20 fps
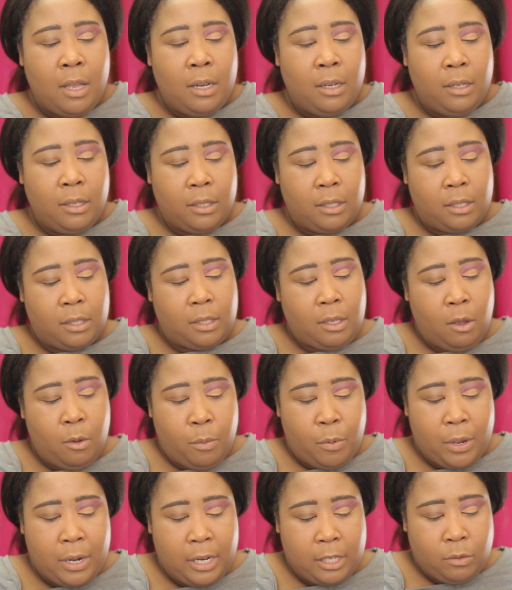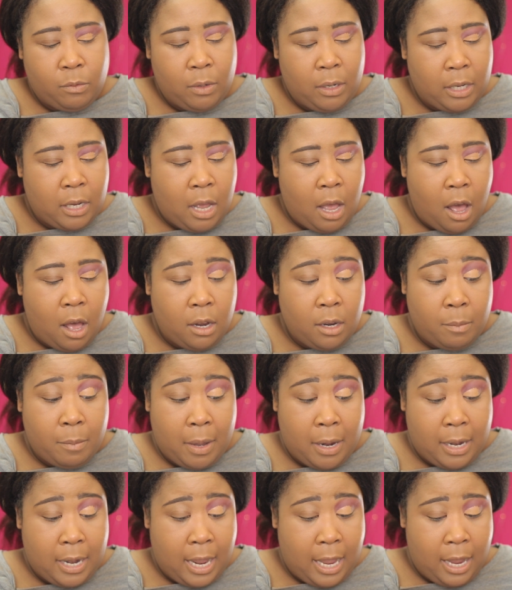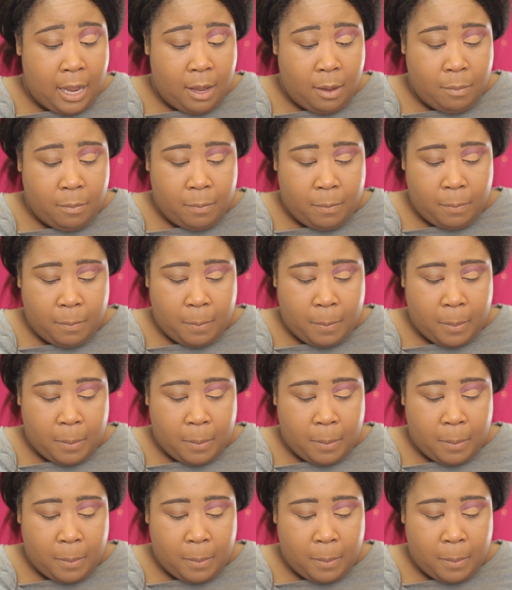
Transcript: Looks so pretty. It's really calling my name.